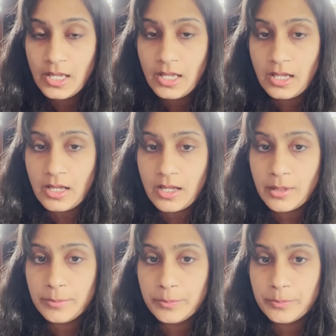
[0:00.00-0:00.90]

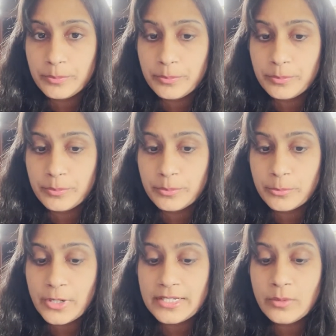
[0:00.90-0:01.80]

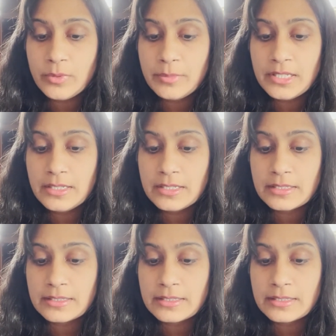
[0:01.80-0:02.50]
Pregnant women,